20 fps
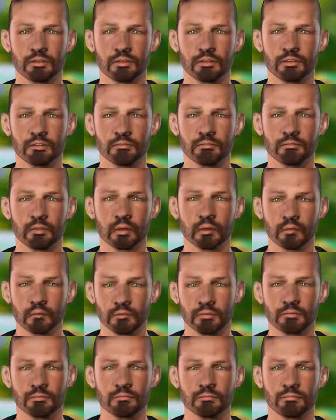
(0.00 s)
Even
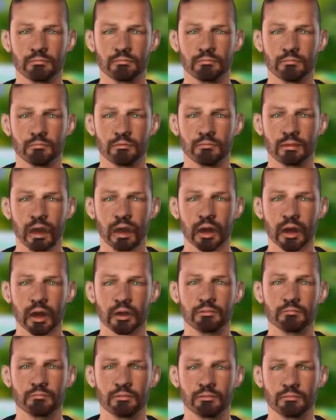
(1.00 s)
though that
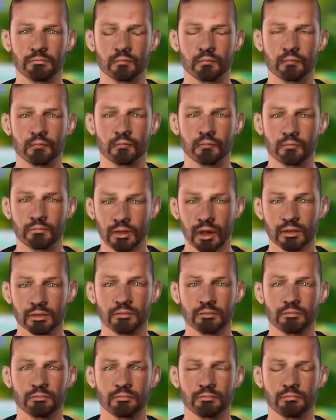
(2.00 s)
he knew
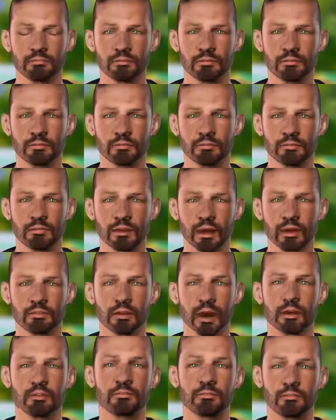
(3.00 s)
about it, you
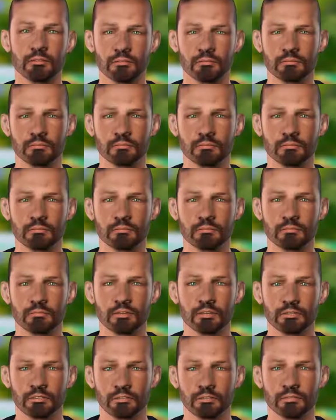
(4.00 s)
and I,
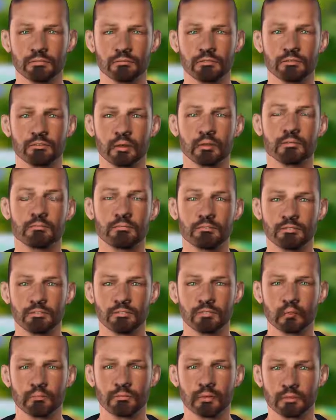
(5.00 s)
I'm asking you brothers and
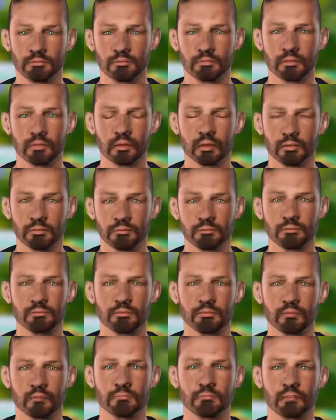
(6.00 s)
sisters out there now,
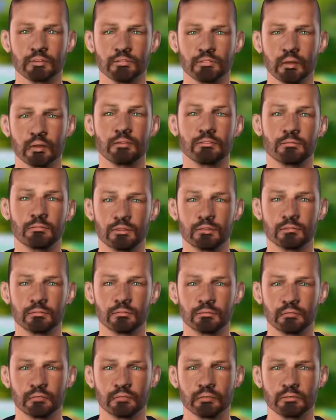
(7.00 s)
put yourself in that
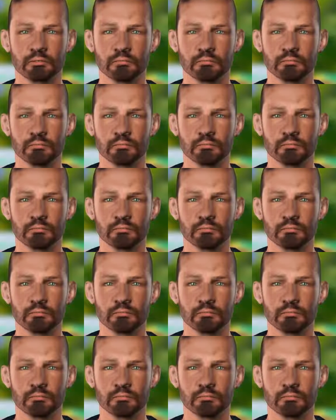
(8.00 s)
position.